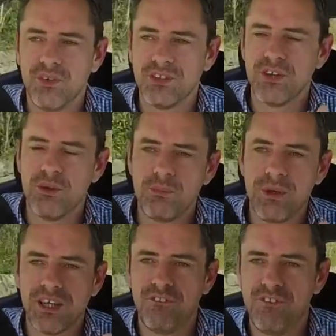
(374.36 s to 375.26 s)
whether I
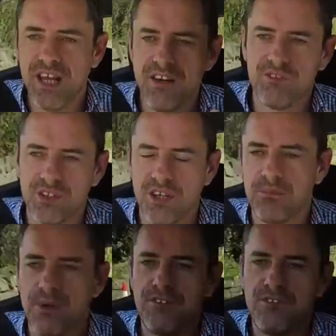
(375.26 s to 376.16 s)
would pick a favourite or
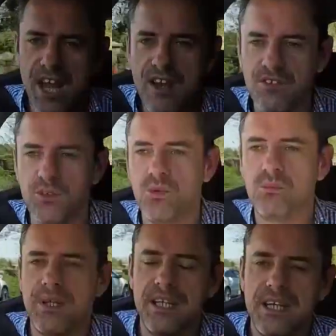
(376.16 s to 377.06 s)
not. My favourite
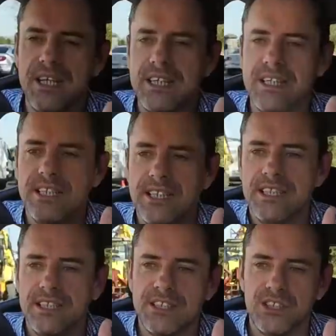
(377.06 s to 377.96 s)
would be
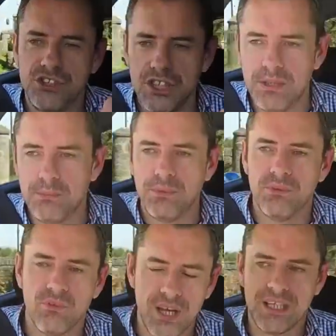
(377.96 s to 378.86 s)
the Jeep
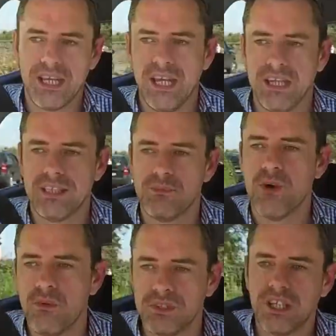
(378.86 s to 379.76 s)
Renegade at
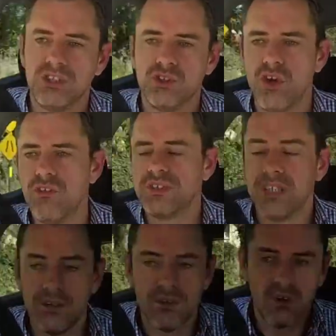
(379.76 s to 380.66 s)
the moment. I drove
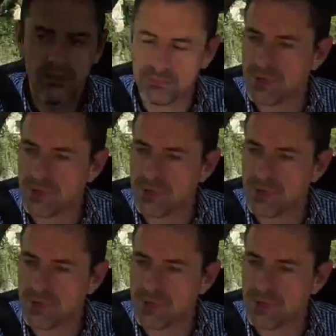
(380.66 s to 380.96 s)
it now